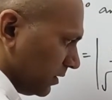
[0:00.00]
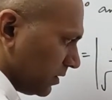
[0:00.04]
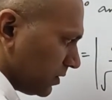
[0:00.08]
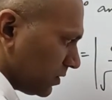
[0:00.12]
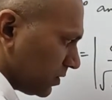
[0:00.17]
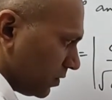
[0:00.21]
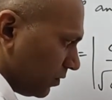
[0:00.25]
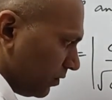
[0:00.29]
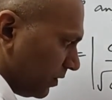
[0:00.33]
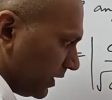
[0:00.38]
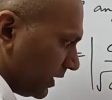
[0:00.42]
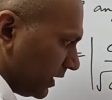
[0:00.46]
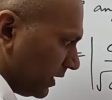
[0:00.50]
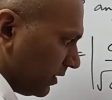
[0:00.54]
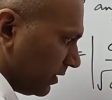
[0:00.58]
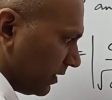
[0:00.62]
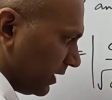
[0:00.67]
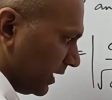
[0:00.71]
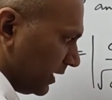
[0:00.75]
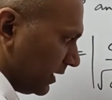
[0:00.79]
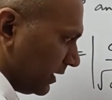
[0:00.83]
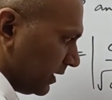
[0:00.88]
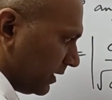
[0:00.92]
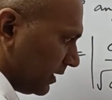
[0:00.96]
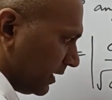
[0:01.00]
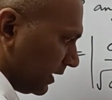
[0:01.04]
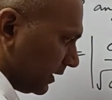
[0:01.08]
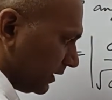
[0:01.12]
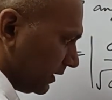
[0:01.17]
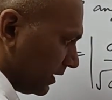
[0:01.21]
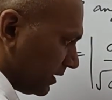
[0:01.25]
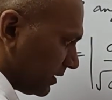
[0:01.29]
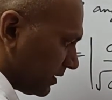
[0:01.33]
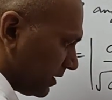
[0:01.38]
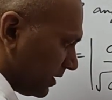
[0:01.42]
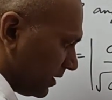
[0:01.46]
So we can write it like
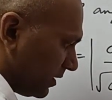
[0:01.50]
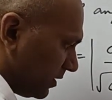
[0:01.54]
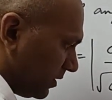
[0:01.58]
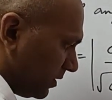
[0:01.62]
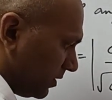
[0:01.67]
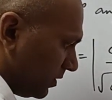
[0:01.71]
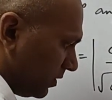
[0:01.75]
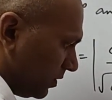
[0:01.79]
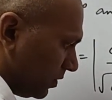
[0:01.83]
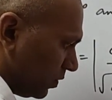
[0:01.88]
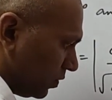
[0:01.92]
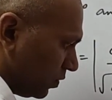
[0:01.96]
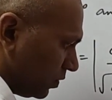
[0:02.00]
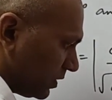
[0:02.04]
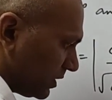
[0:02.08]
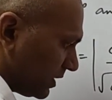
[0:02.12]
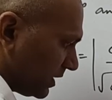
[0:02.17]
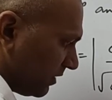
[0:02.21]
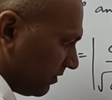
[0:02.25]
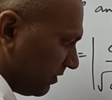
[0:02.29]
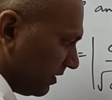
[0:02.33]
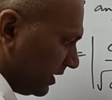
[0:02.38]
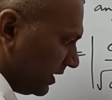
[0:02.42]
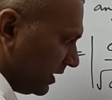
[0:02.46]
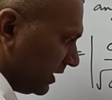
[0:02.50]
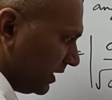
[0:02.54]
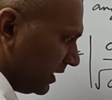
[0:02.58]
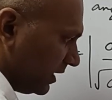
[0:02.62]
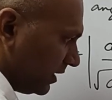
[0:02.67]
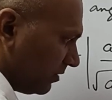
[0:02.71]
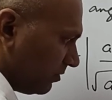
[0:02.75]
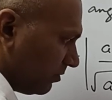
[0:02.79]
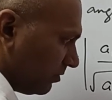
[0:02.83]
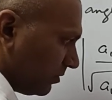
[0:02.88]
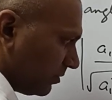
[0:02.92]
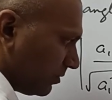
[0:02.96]
this. Root
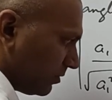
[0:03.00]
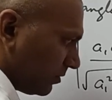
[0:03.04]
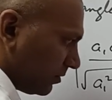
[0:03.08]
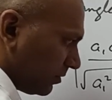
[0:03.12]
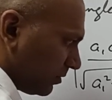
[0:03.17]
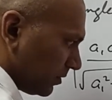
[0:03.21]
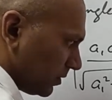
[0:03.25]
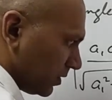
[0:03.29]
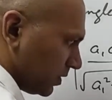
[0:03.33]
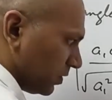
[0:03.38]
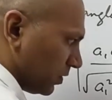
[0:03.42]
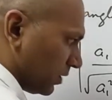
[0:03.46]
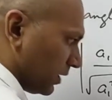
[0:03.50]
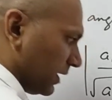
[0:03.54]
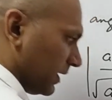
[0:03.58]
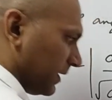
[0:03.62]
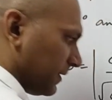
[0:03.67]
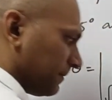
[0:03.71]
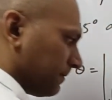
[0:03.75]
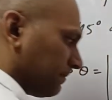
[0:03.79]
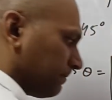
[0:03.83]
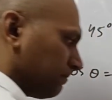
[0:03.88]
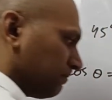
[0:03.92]
17. Okay.